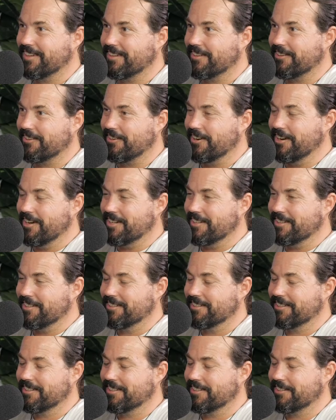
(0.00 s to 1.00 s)

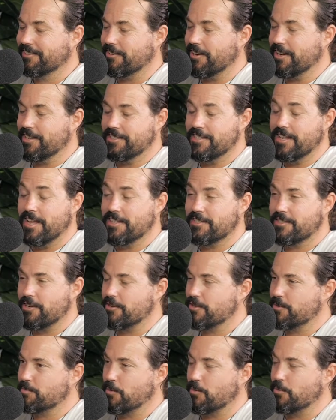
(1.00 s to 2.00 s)
Great. Great. Yeah, so
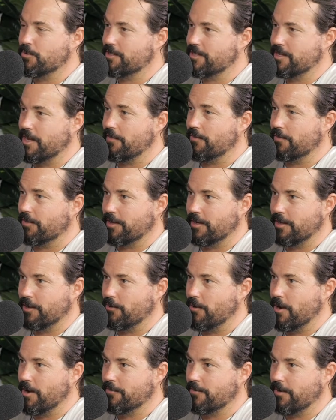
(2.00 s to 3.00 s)
sport's definitely a
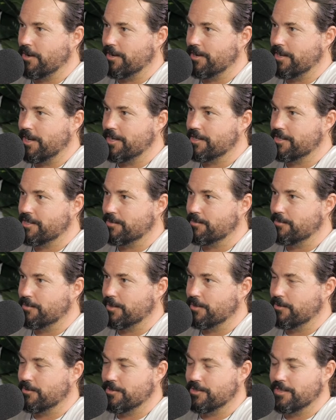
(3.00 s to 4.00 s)
great foundation
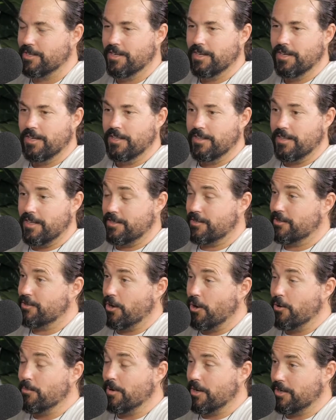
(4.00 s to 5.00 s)
because there's
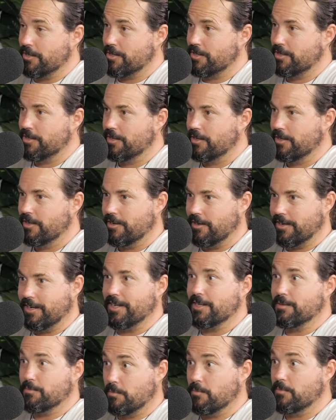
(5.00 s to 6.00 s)
so much, I
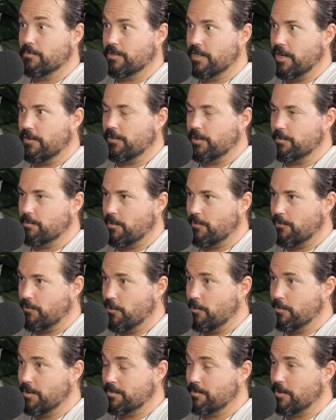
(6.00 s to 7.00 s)
guess, definitely
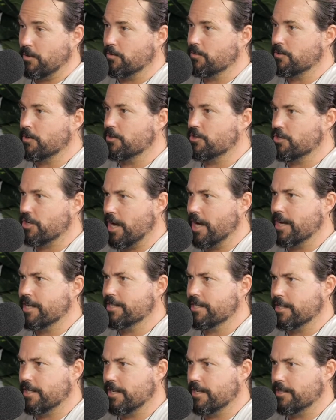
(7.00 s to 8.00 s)
performance, but also
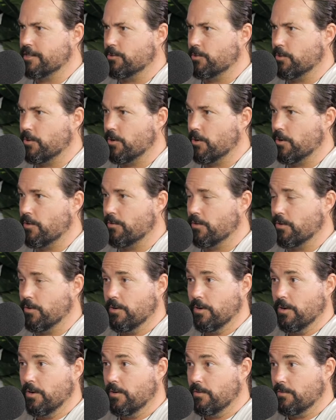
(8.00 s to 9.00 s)
change that needs to occur
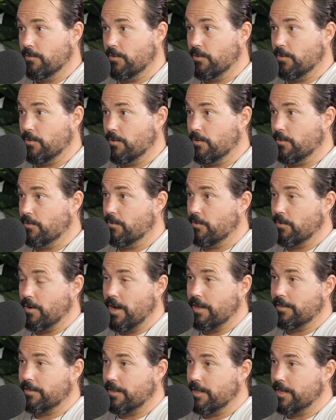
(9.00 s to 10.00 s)
for
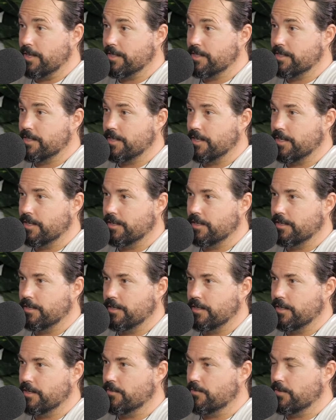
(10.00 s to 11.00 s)
athletes and
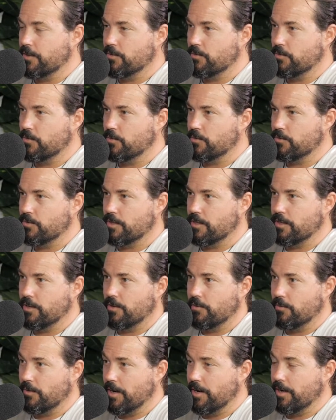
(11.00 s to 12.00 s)
individuals in
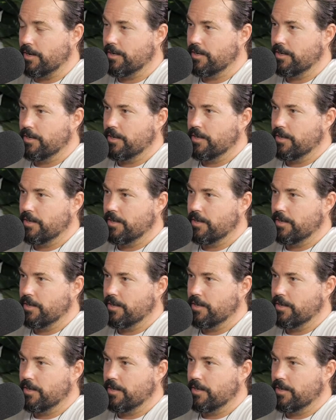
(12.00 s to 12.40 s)
and around,